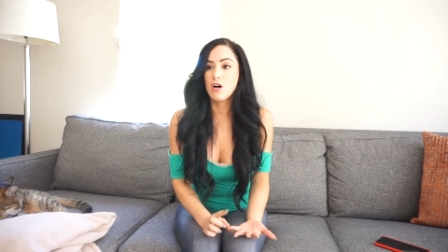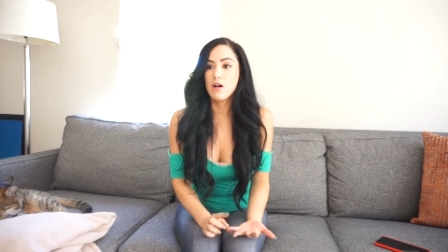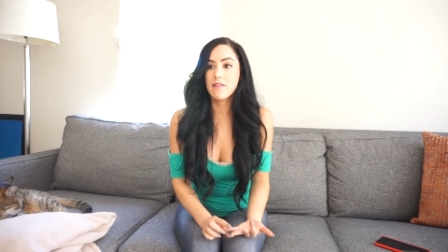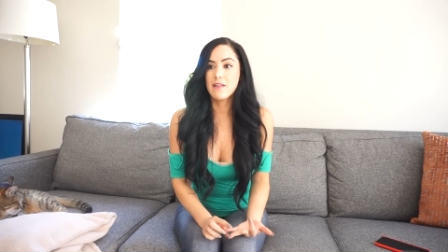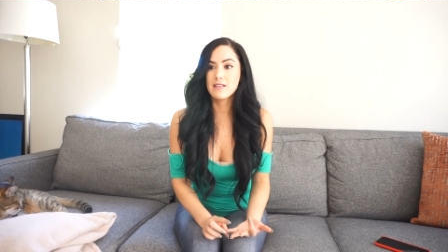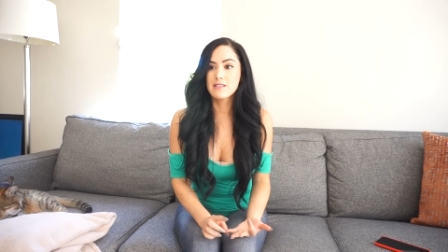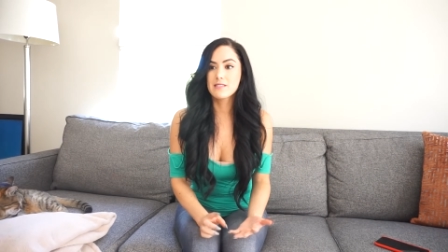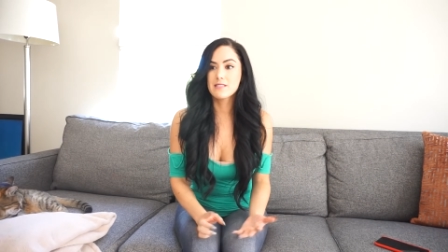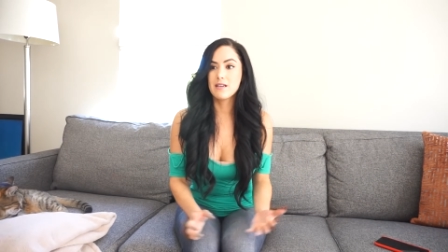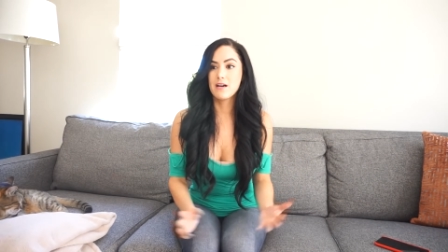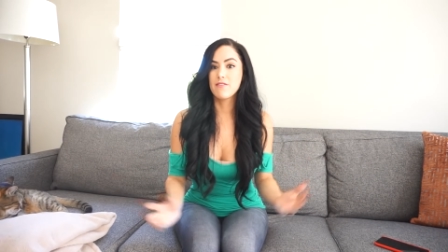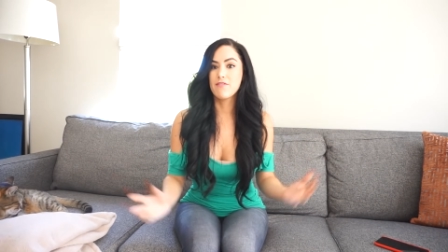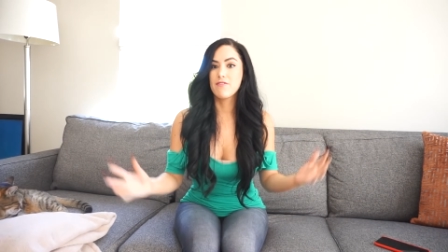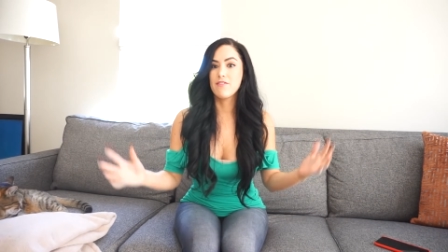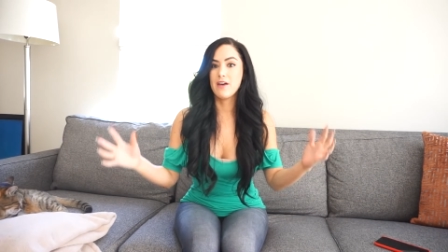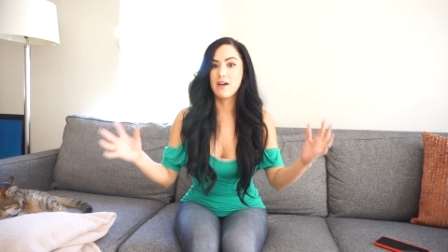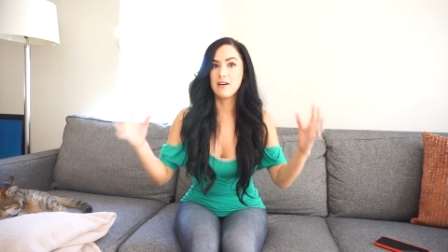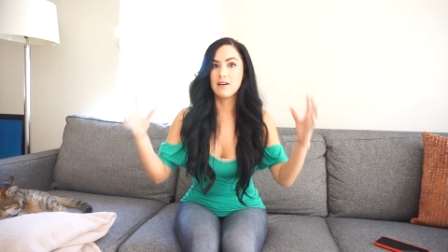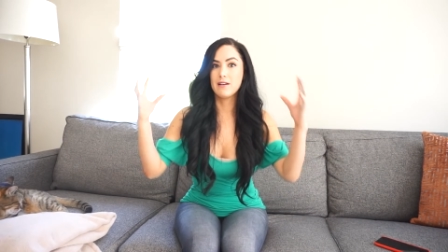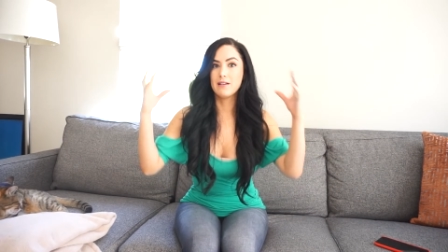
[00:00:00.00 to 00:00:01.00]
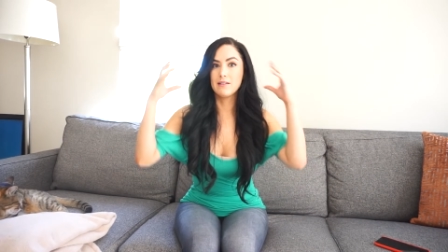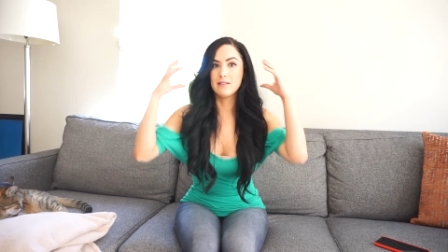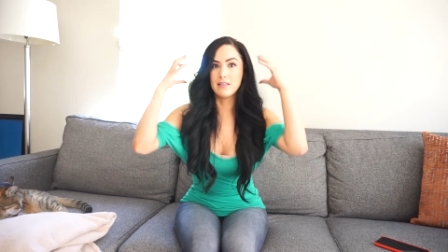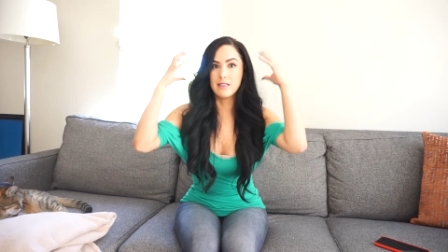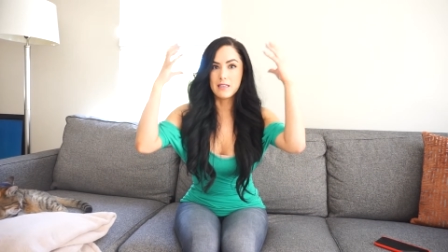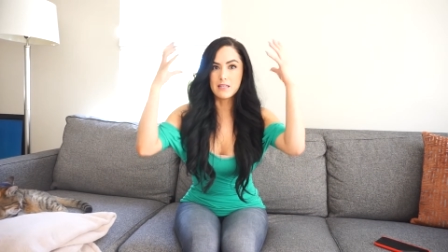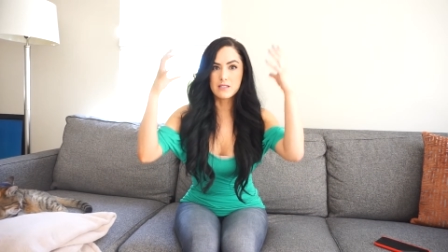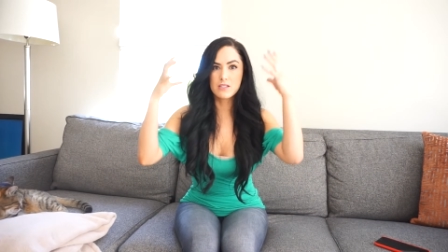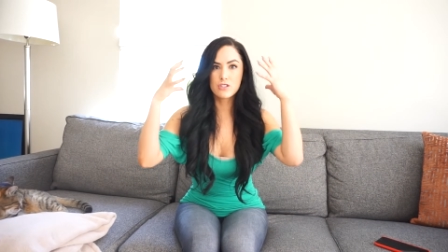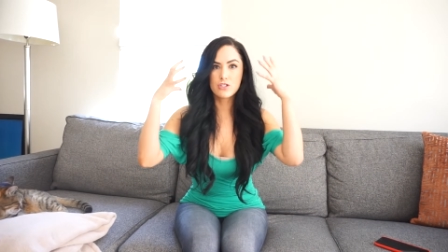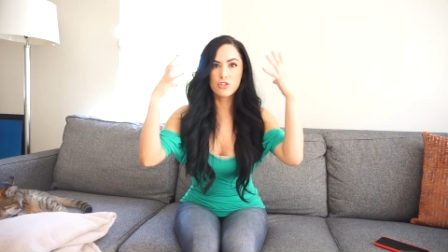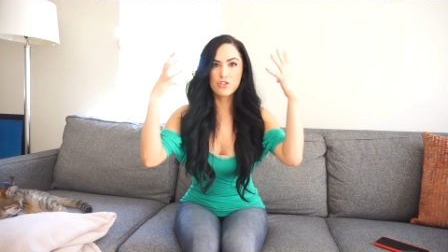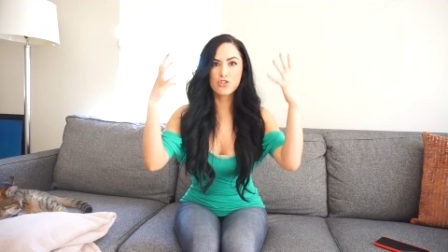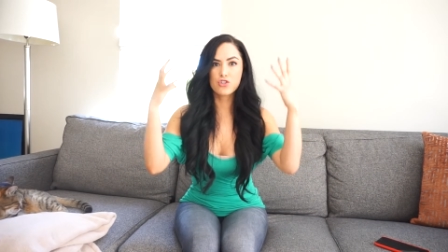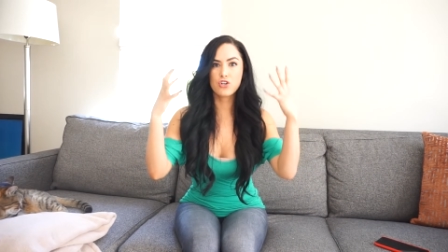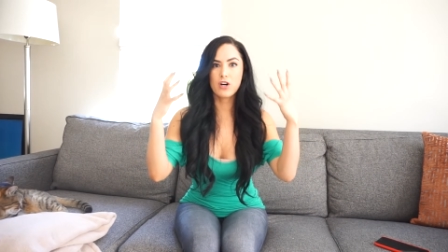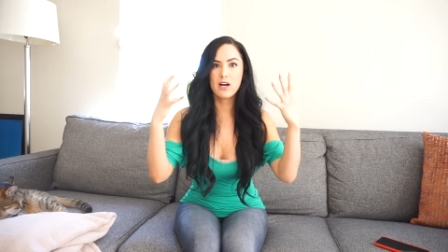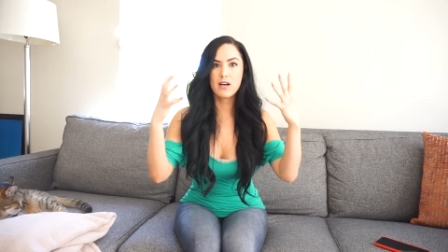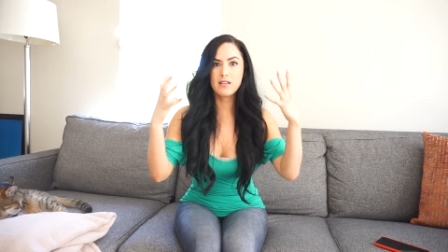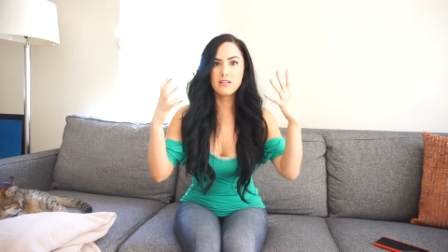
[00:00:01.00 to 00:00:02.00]
all that stuff that leads to
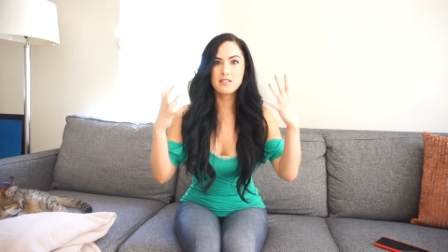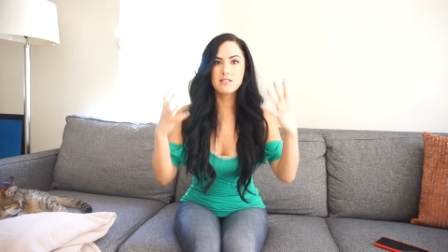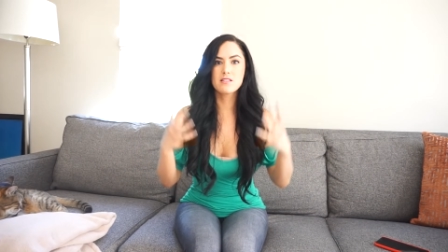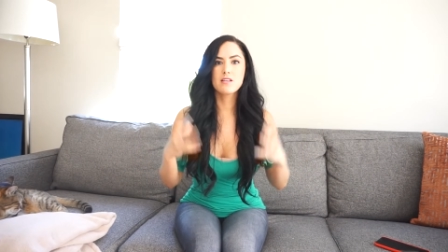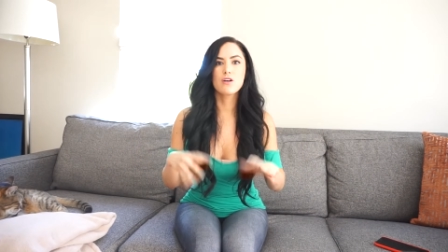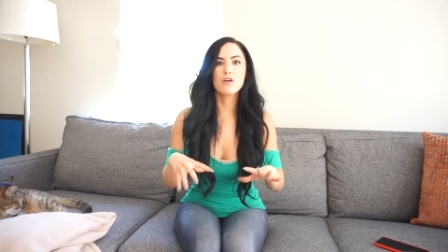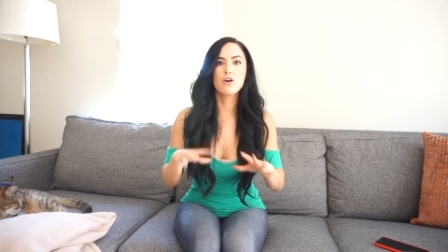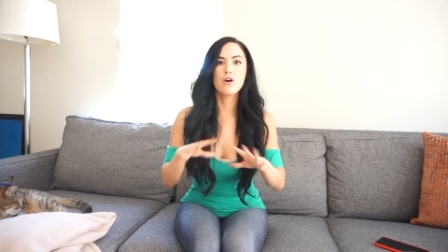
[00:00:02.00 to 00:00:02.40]
stress,